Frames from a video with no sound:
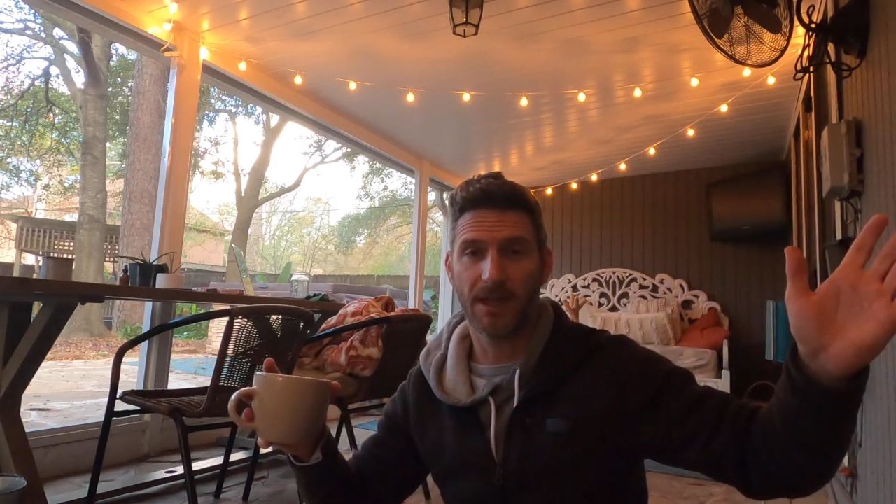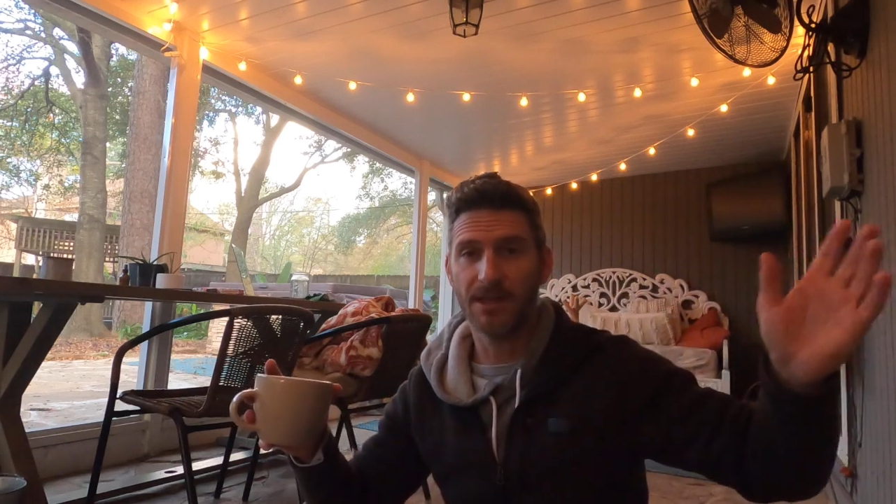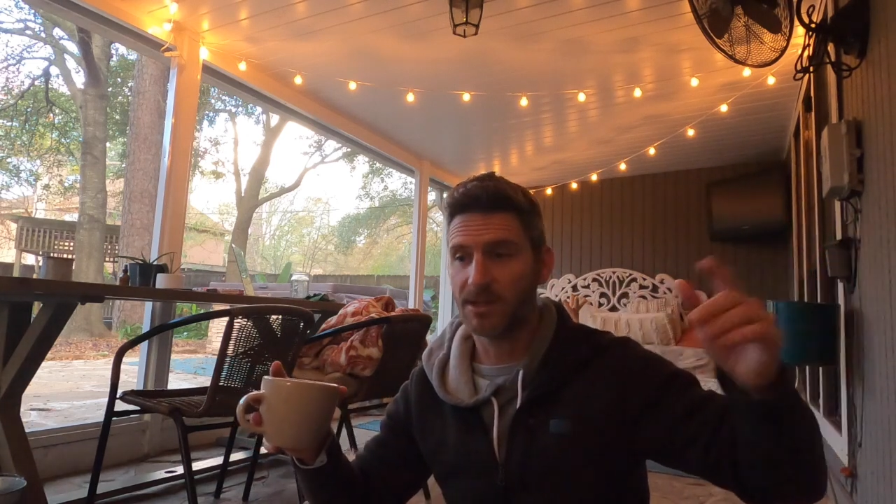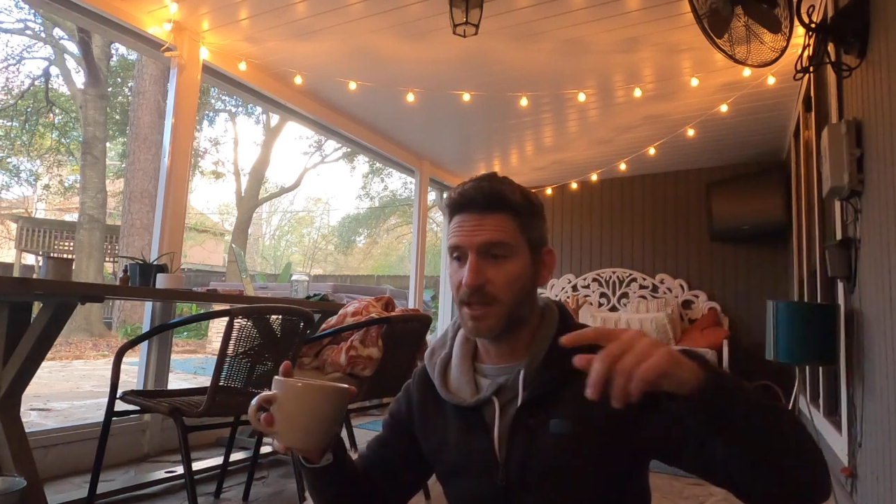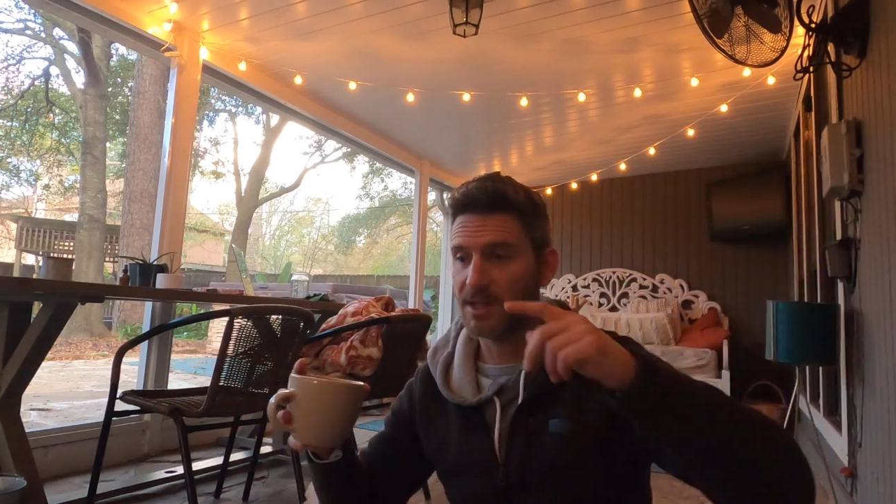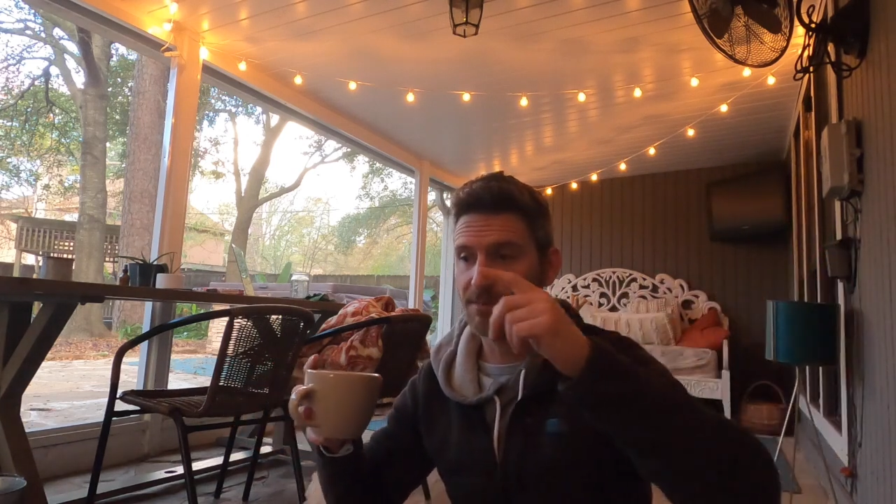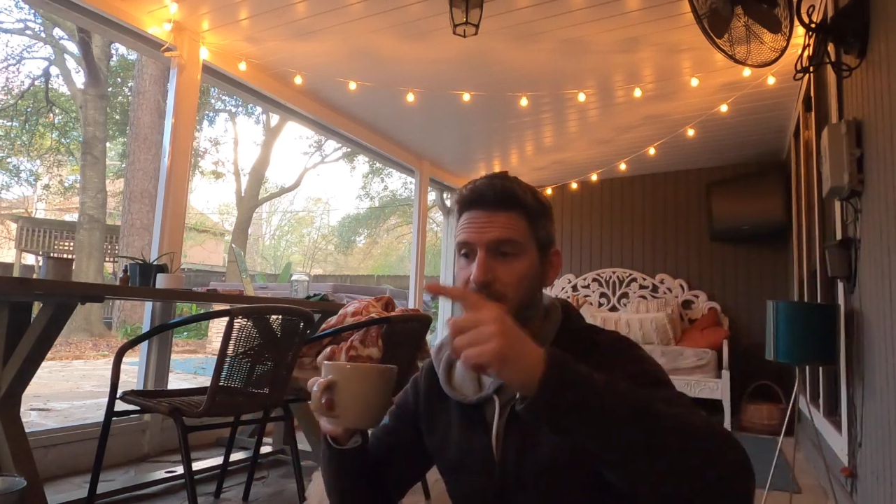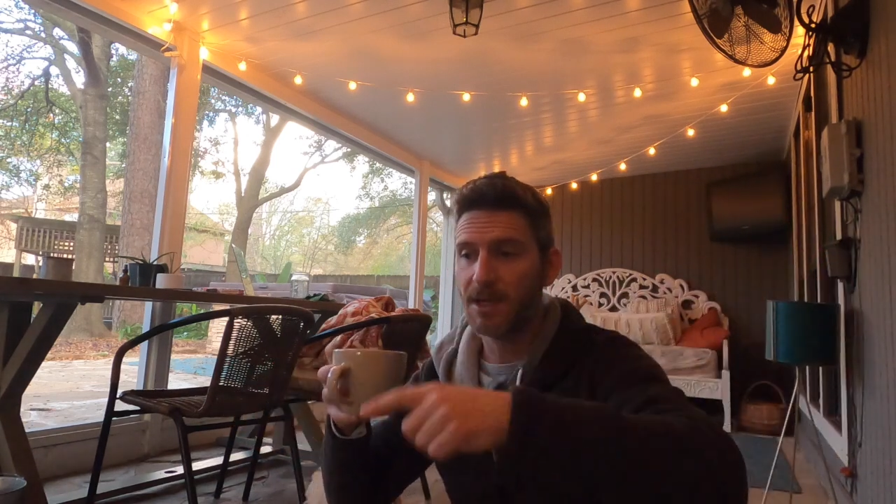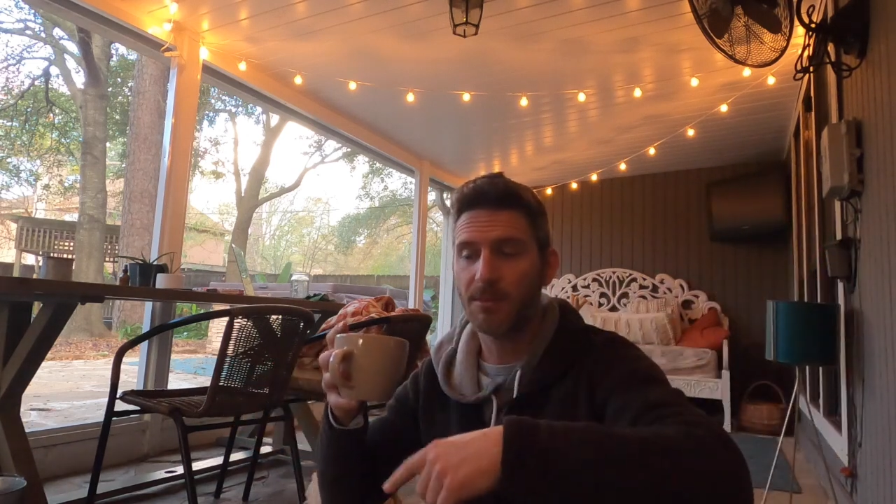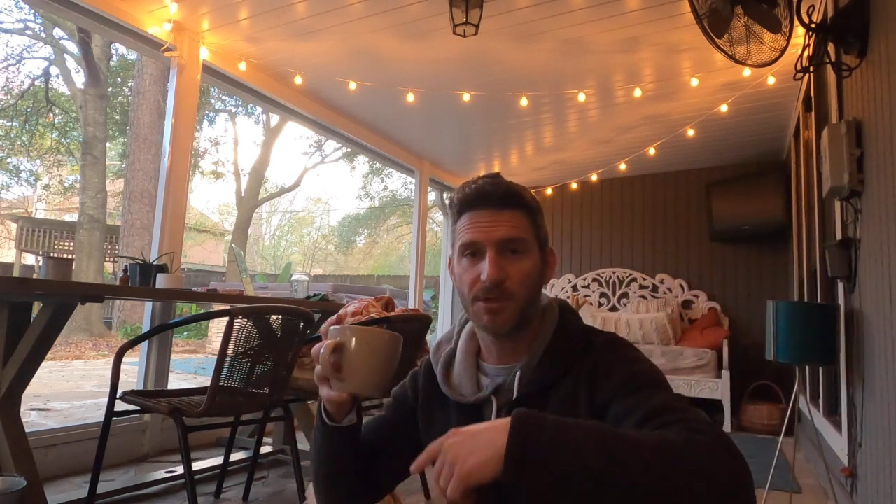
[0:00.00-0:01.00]
They, they
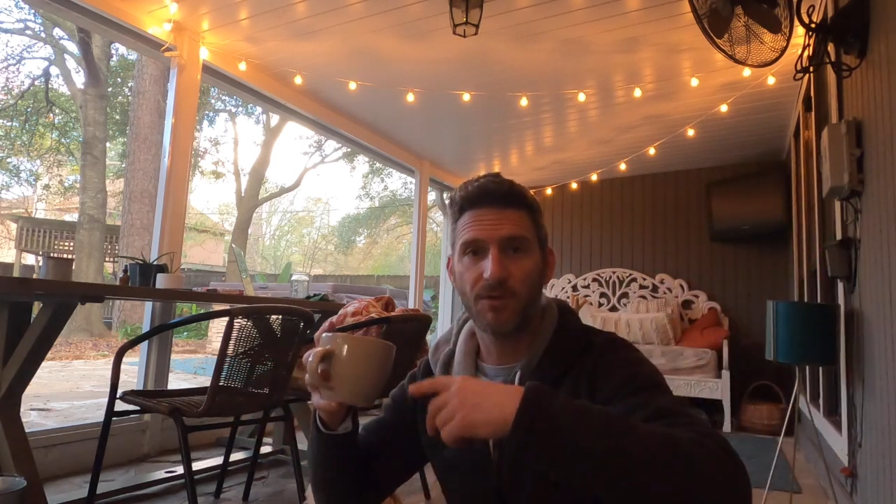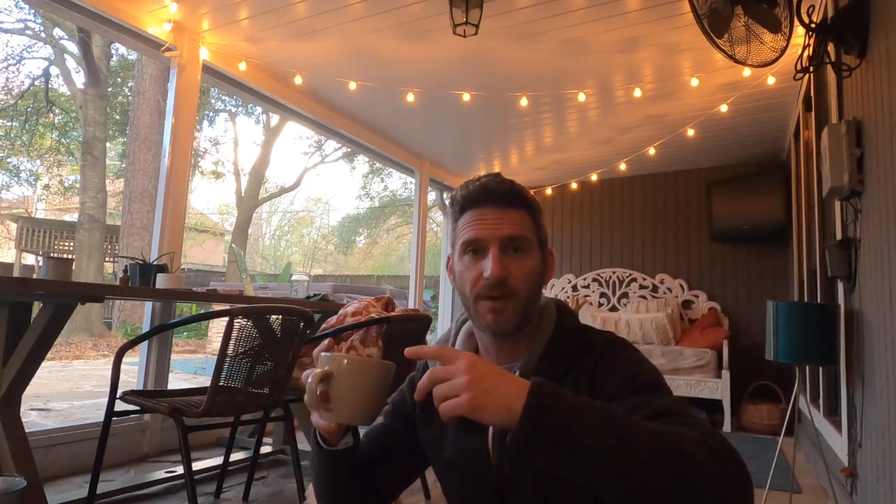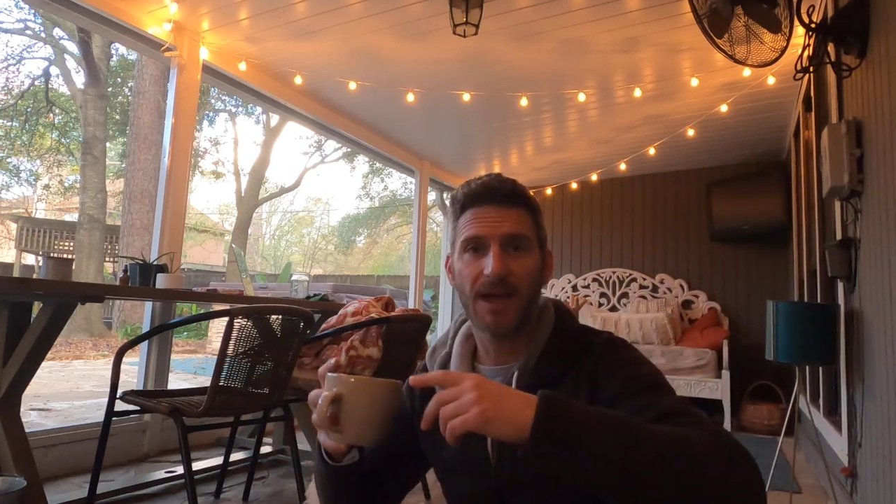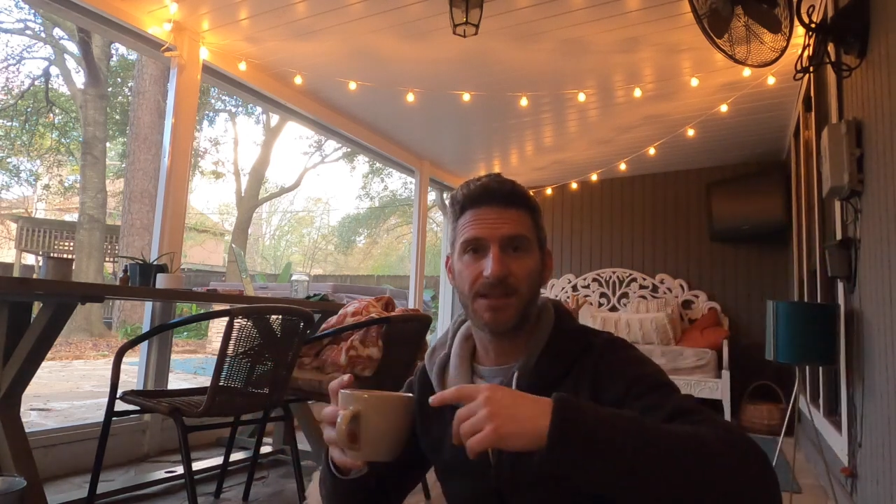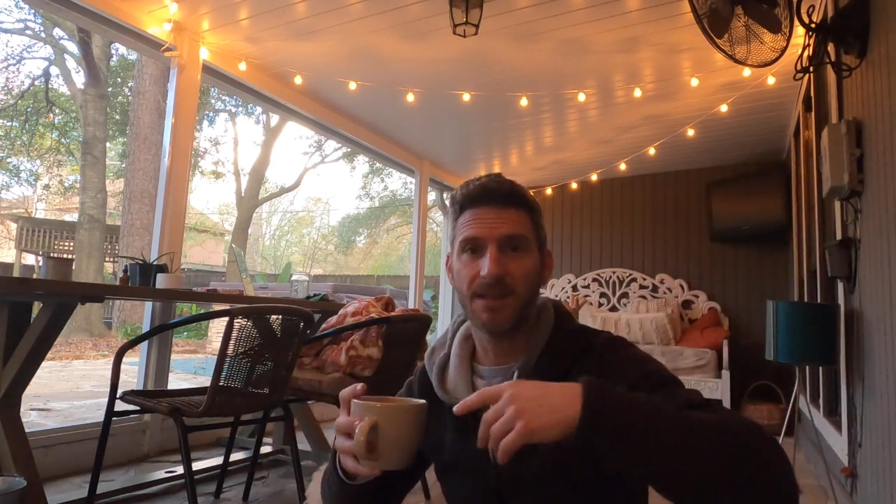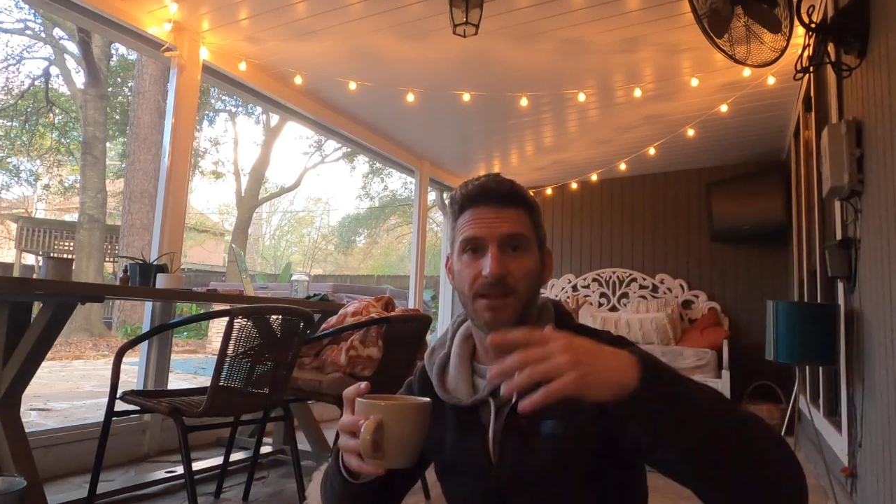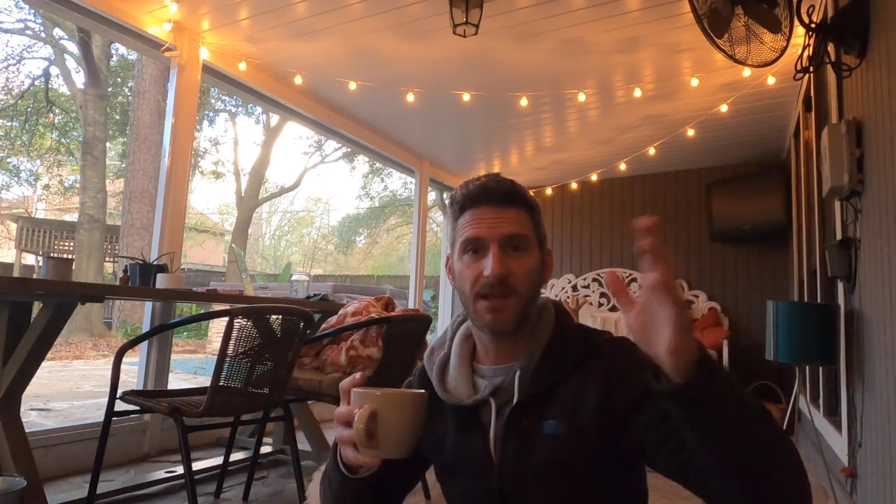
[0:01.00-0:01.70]
speed up so fast and then